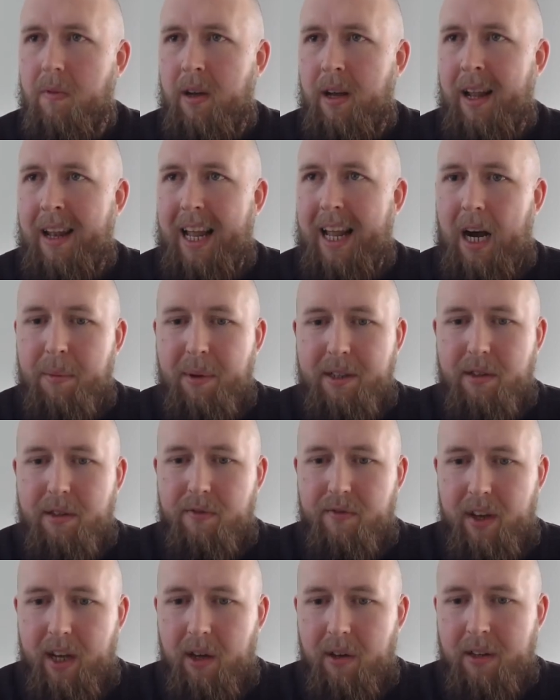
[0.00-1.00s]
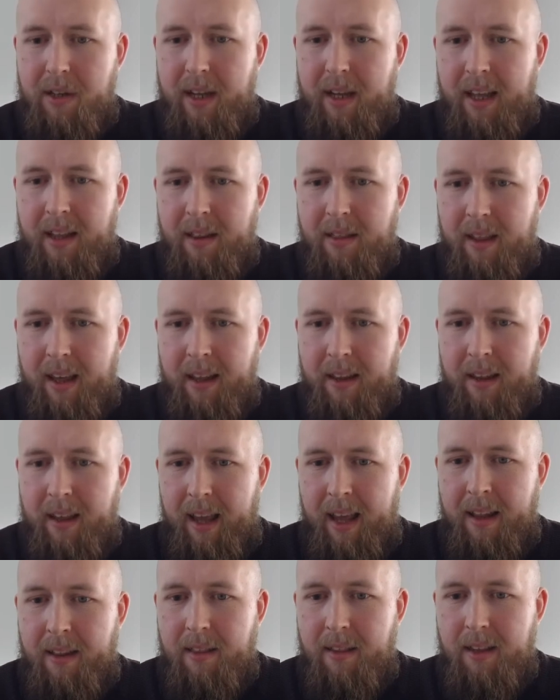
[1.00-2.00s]
allow me to fail in
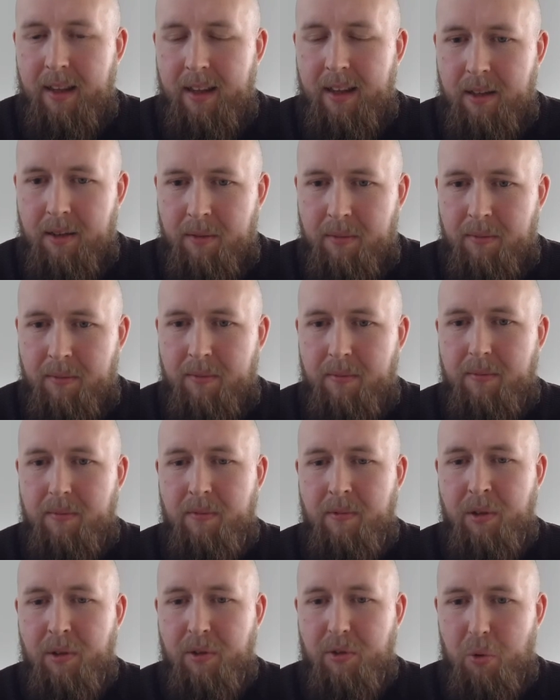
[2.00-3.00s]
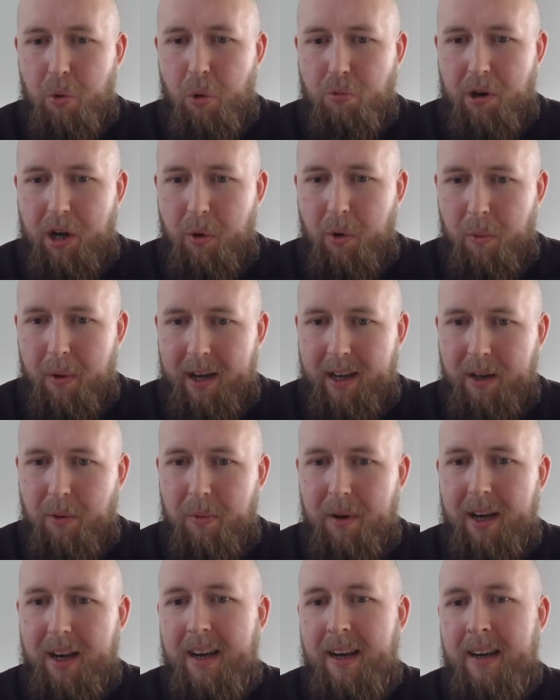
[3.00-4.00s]
the sort of right way
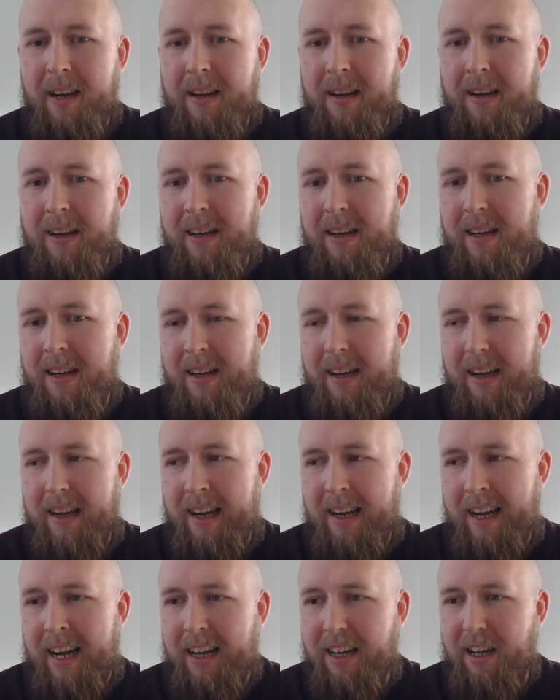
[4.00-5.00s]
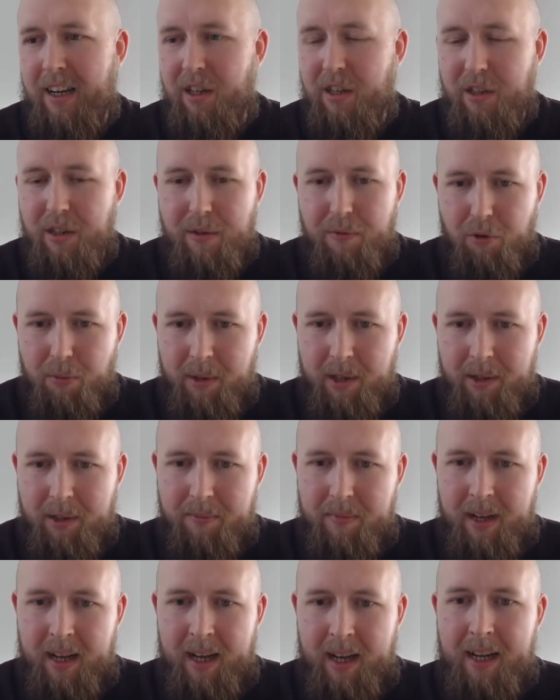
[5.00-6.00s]
where I can learn from it,
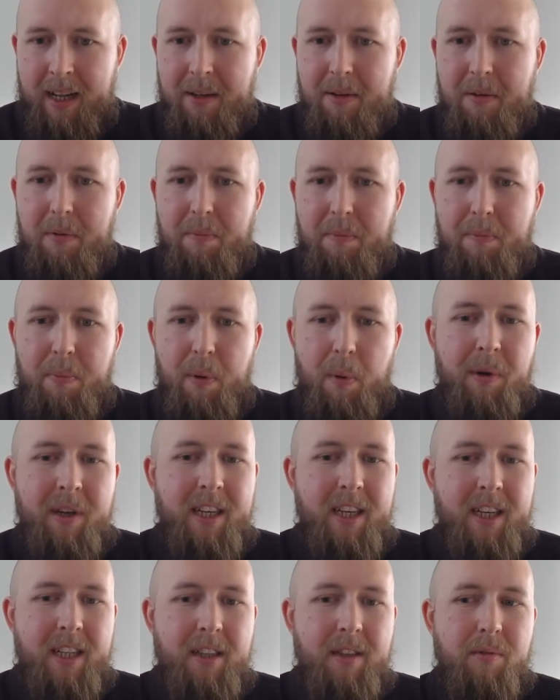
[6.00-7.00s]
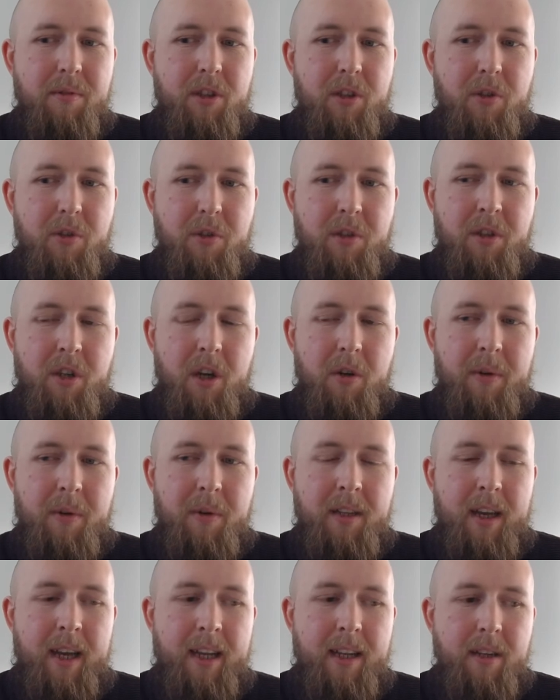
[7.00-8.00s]
and put me in
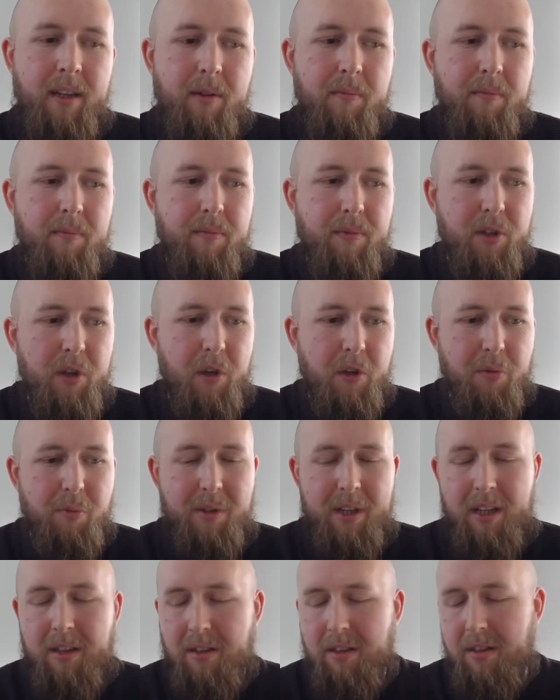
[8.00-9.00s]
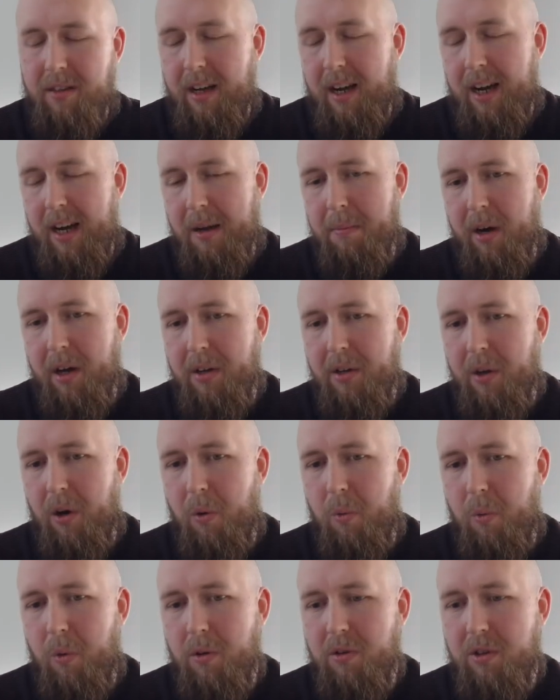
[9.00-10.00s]
circumstances that I might
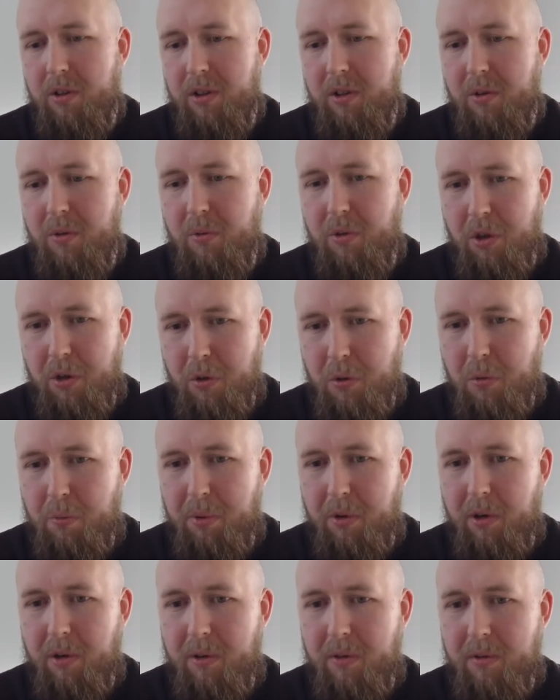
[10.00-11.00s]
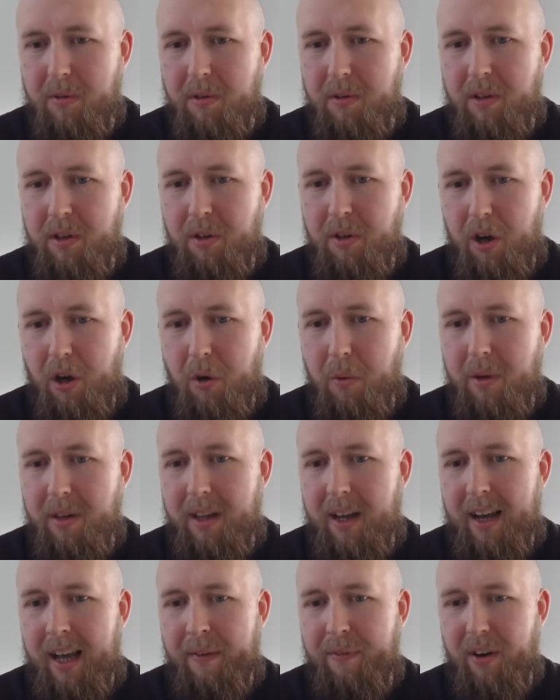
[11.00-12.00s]
not want to do, but knowing
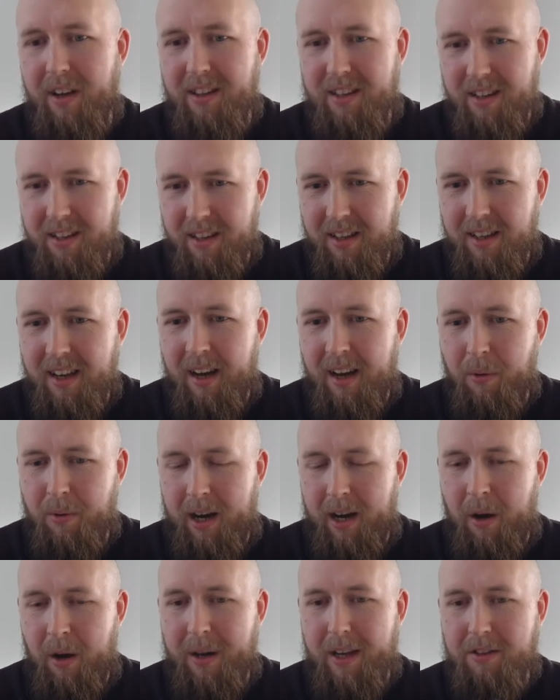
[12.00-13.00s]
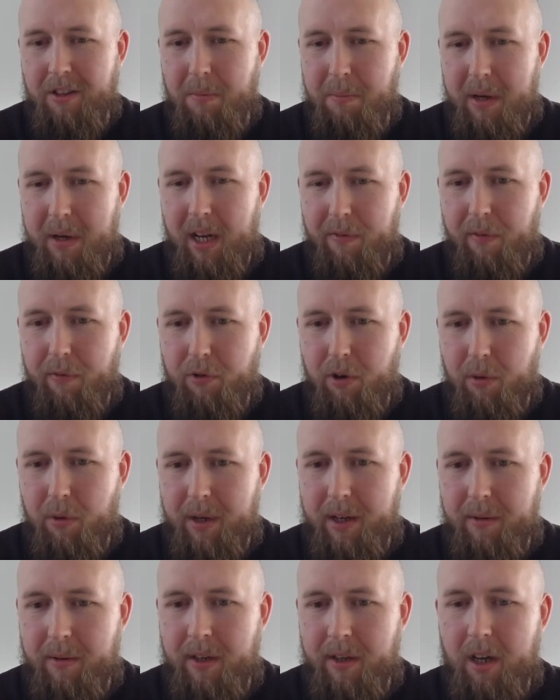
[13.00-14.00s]
that if I did it, I would actually benefit from it.